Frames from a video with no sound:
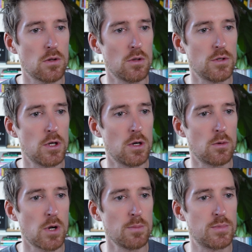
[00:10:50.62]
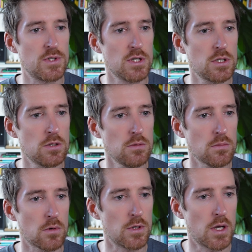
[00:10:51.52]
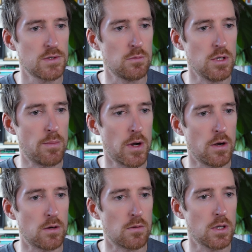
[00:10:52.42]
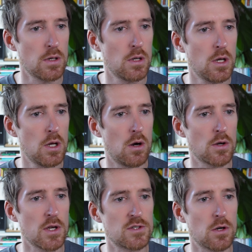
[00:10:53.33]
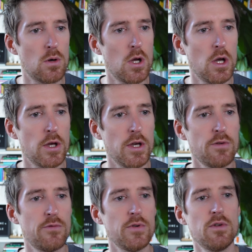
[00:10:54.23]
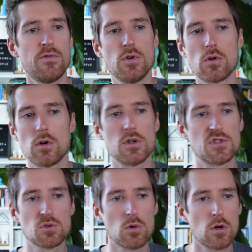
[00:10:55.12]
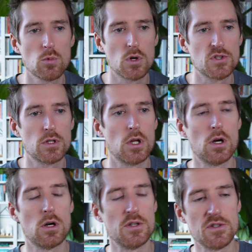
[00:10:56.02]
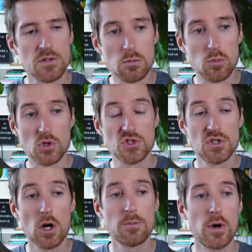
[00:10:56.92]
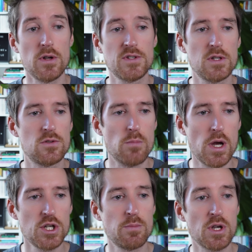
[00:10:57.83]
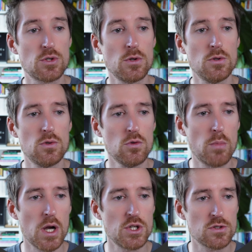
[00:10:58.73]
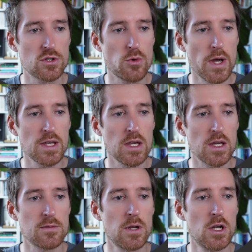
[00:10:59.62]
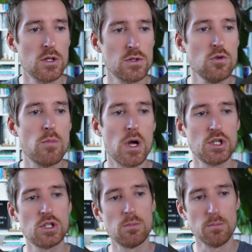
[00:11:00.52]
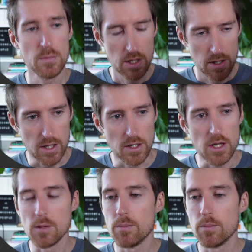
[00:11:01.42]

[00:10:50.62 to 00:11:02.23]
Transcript: on the right position. It has to be a parent, right? Okay, so if your sword was not parented to mesh, make sure you do by just dragging it to mesh and it